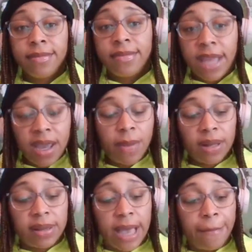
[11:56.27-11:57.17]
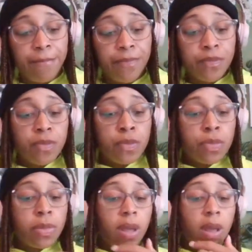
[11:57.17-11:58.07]
Think about that.
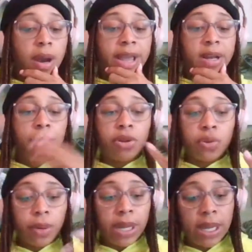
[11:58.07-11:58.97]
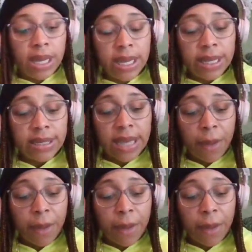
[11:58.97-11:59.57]
All right. Number 3 is I